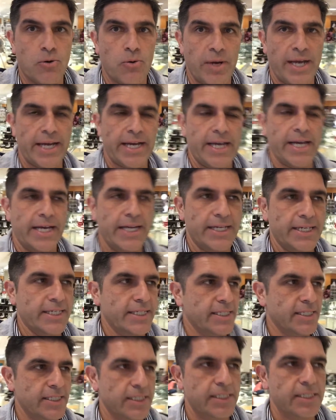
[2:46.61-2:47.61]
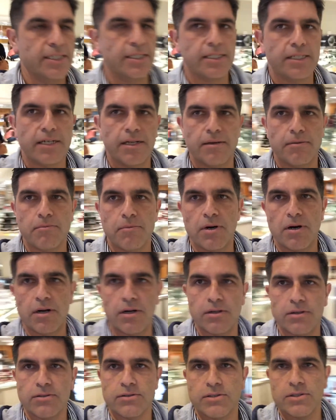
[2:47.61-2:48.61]
quick
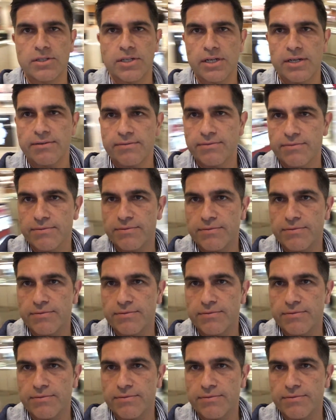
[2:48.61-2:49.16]
mall stuff.